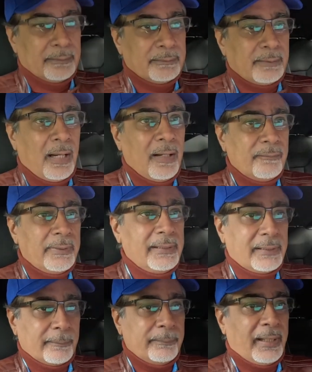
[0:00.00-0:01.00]
Can't
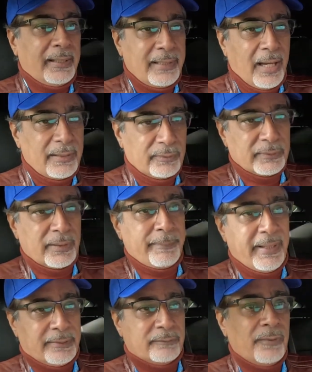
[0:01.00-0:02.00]
really complain. Now they're on a
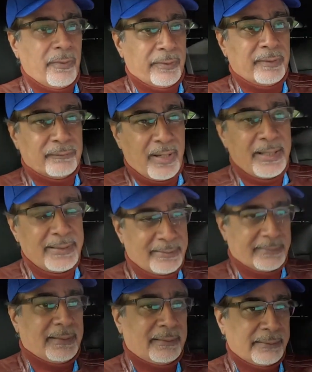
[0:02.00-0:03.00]
better road, the ride is
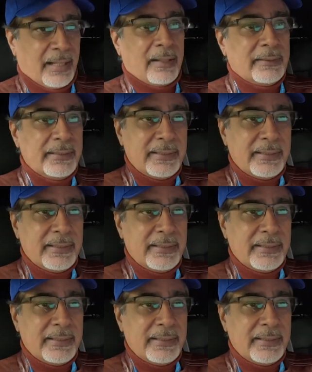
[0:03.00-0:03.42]
settled down.